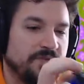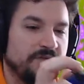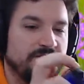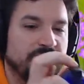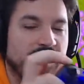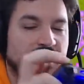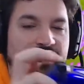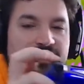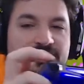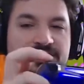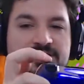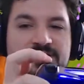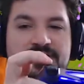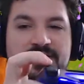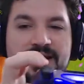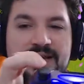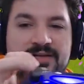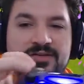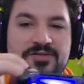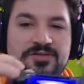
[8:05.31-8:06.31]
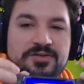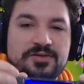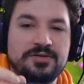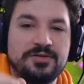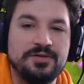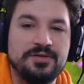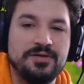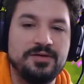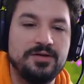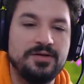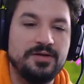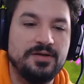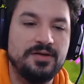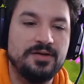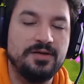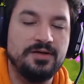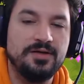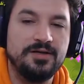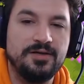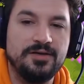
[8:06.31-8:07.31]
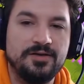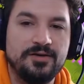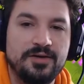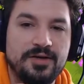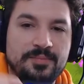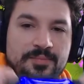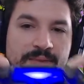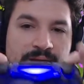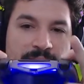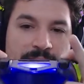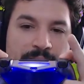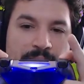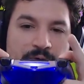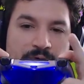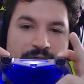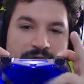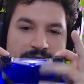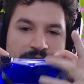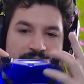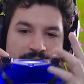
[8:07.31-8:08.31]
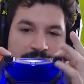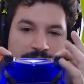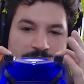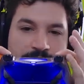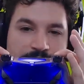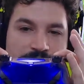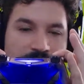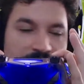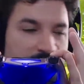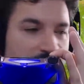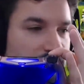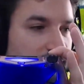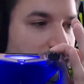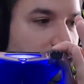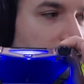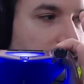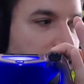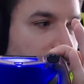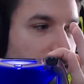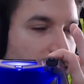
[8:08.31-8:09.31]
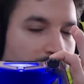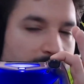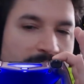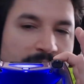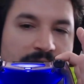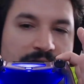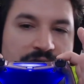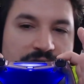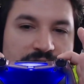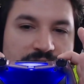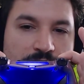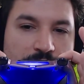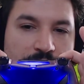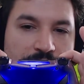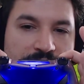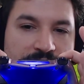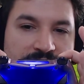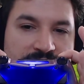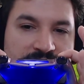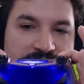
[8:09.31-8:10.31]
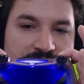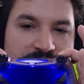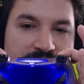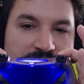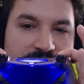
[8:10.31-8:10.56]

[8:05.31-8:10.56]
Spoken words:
So I just enter a map mode again. I just hold this.